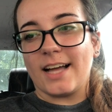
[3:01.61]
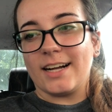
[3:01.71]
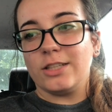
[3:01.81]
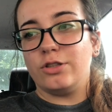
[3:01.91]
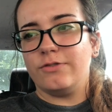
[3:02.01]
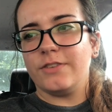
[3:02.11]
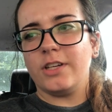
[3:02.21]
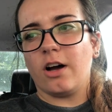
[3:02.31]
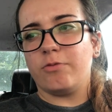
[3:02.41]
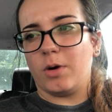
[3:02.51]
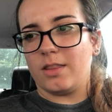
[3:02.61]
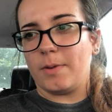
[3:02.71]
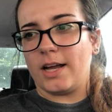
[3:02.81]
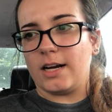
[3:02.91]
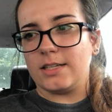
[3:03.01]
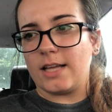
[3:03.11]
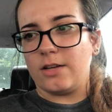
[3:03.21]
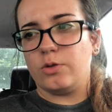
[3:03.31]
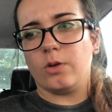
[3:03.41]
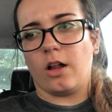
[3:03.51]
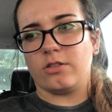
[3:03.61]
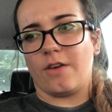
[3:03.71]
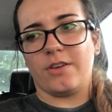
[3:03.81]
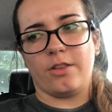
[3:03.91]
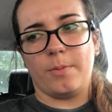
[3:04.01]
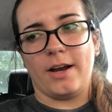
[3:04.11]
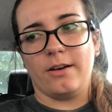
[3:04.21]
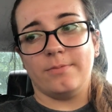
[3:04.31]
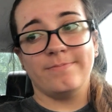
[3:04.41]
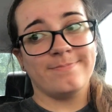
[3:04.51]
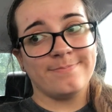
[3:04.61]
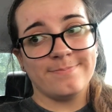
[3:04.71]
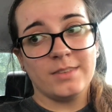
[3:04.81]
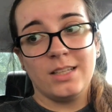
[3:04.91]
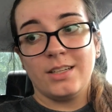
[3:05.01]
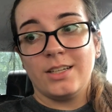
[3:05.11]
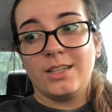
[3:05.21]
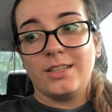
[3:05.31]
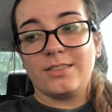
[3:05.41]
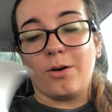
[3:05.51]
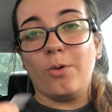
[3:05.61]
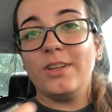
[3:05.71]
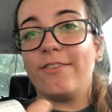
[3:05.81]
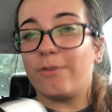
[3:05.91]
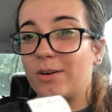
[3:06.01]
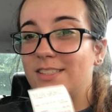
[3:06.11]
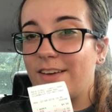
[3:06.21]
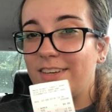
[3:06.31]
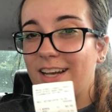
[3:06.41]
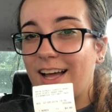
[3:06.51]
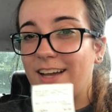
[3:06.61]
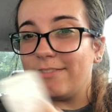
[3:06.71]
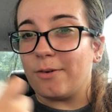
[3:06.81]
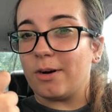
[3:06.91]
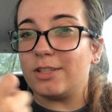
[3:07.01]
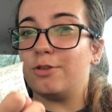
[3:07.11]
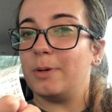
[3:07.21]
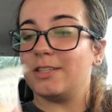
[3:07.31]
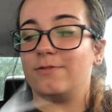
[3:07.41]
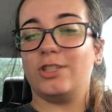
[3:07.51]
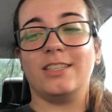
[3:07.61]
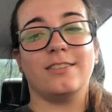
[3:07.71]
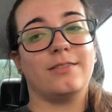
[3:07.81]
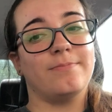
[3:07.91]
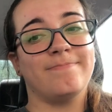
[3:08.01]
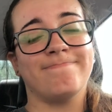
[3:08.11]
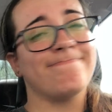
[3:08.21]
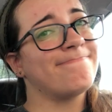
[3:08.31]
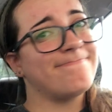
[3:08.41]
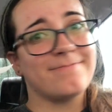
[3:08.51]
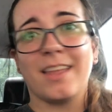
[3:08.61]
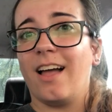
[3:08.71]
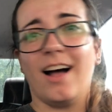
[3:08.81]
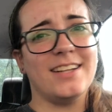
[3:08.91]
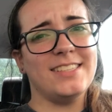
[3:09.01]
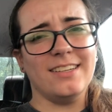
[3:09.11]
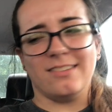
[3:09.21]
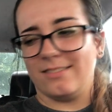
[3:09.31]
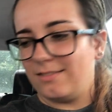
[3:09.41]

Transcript: I got $2.50 off one of the pairs and $2 off another pair. So only $4.79 for 2 pairs of jeans. A deal.